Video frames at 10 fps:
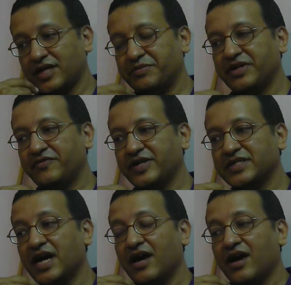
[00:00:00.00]
me rephrase,
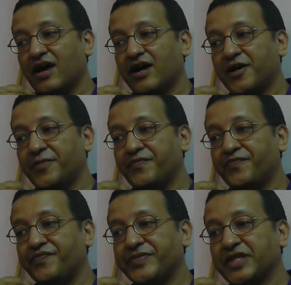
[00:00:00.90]

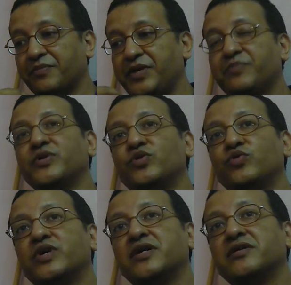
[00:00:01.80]
the people who
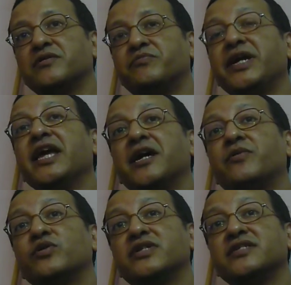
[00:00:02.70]
were bringing
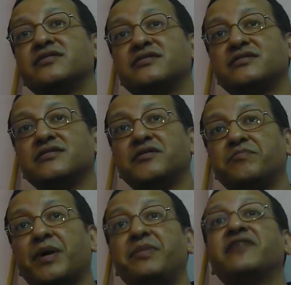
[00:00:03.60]
about this
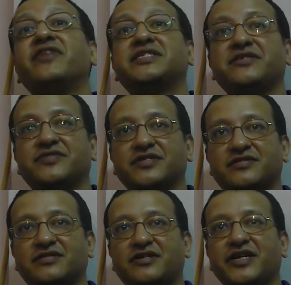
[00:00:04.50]
public festivals,
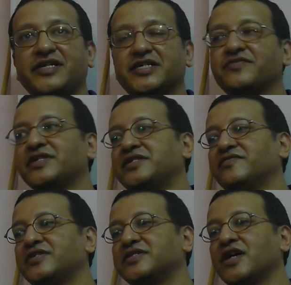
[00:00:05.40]
religious
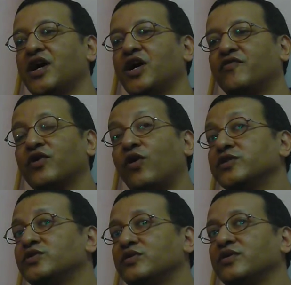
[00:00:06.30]
festivals, were
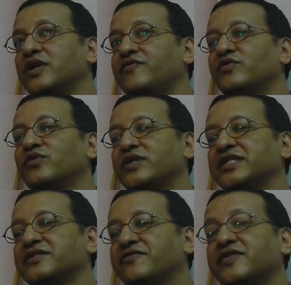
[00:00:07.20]
also, if you
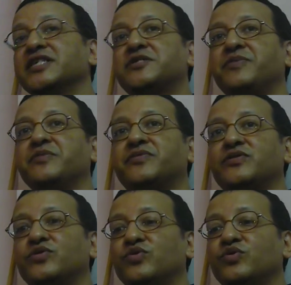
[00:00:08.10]
notice, the first
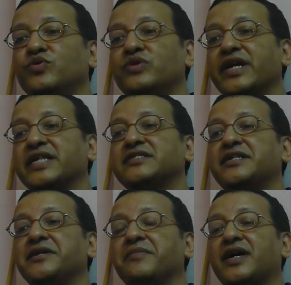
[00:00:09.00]
people who raised the
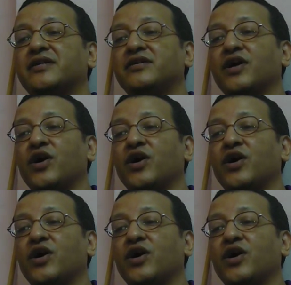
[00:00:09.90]
demand